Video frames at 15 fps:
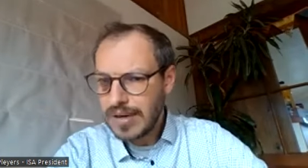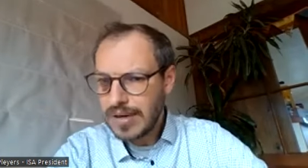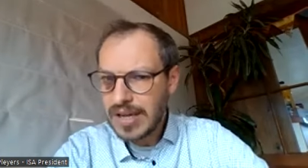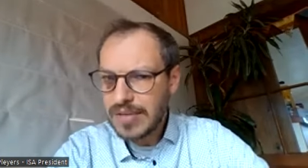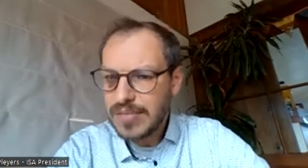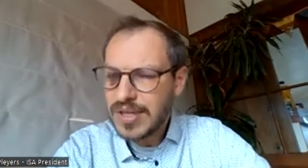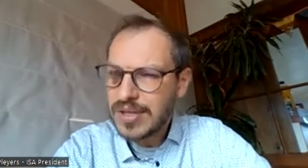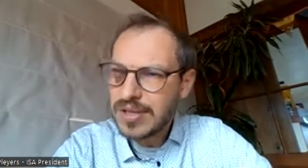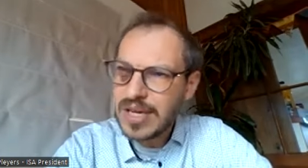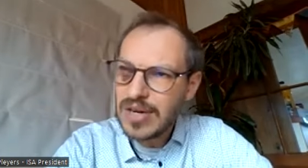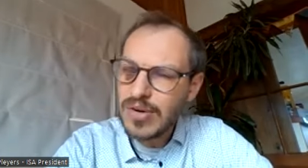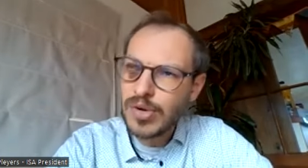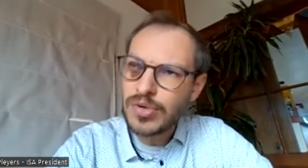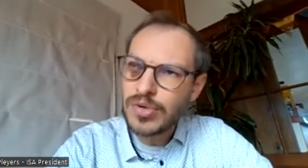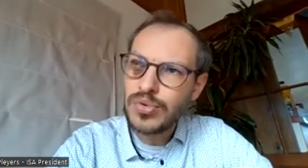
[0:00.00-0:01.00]
Let me tell
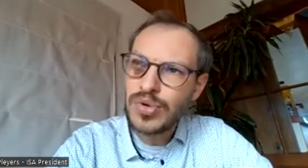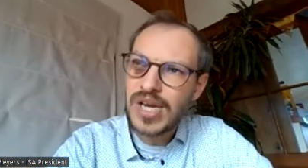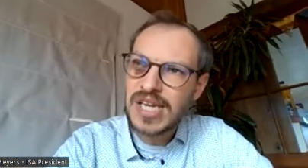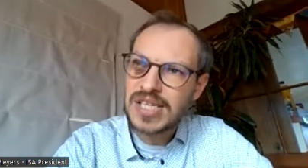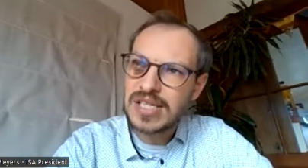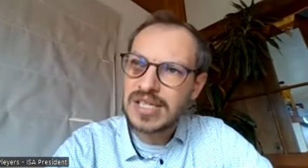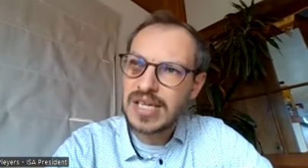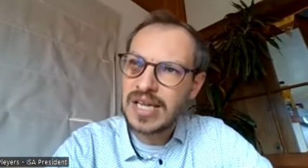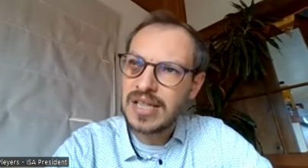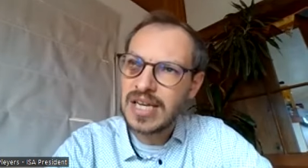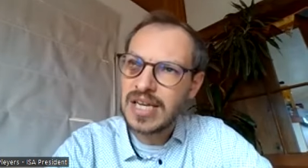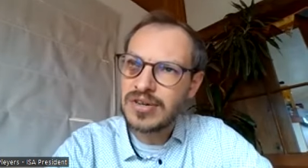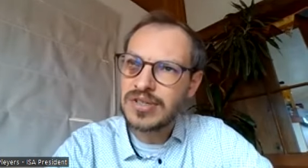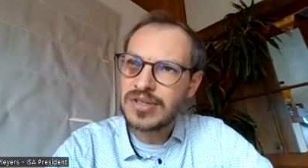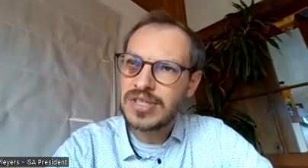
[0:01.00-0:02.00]
you about two cases and
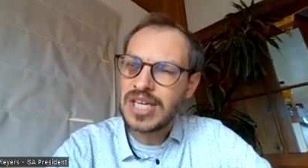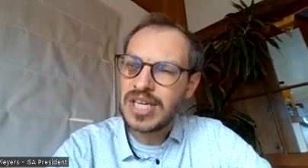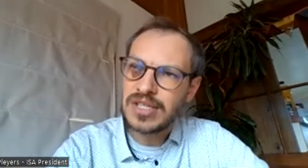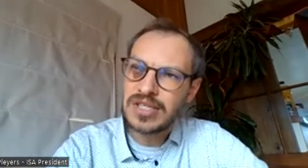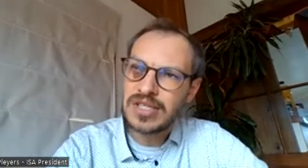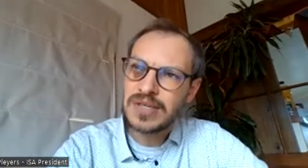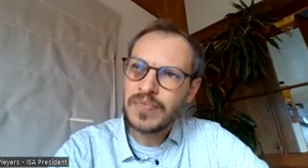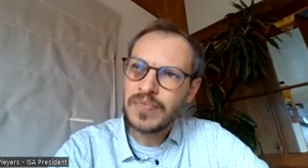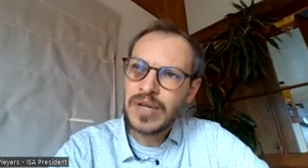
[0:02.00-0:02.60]
national associations.